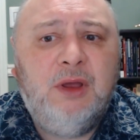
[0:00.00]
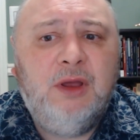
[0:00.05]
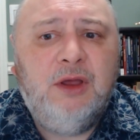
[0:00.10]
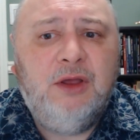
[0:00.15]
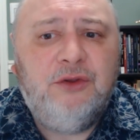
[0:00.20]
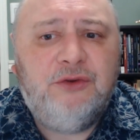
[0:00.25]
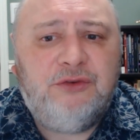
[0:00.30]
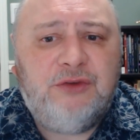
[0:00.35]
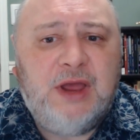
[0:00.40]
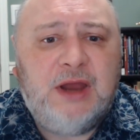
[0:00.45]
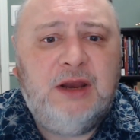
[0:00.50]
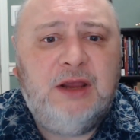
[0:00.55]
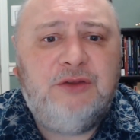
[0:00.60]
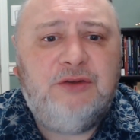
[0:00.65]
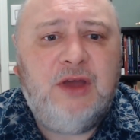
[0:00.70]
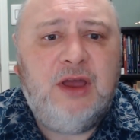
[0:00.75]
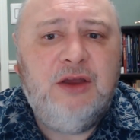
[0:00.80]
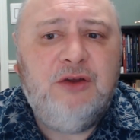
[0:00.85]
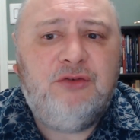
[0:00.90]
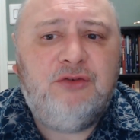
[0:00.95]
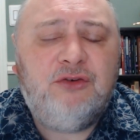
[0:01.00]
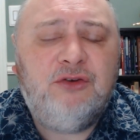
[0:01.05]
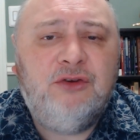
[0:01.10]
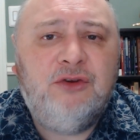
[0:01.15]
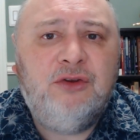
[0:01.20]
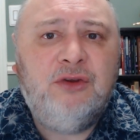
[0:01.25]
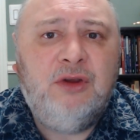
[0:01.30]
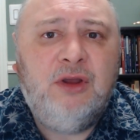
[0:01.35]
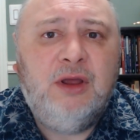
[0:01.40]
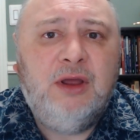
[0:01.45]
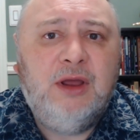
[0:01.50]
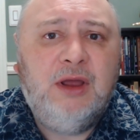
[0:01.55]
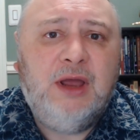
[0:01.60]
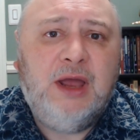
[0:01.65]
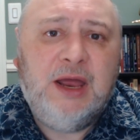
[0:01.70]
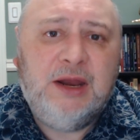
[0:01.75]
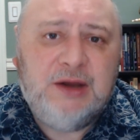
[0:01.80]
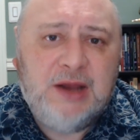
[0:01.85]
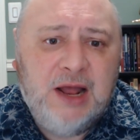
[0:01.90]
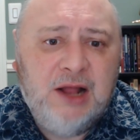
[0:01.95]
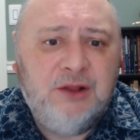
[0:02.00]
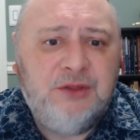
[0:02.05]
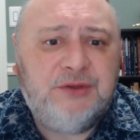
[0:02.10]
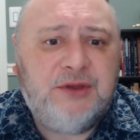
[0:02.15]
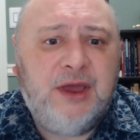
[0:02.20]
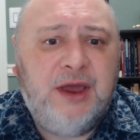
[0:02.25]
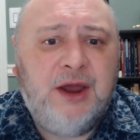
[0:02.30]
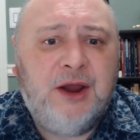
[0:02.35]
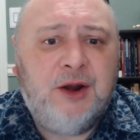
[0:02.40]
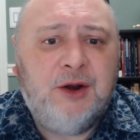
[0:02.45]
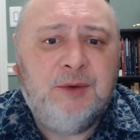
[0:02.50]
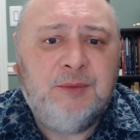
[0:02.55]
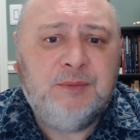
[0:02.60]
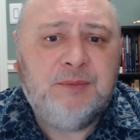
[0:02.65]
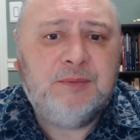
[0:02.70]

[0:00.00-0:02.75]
sanitation, and healthcare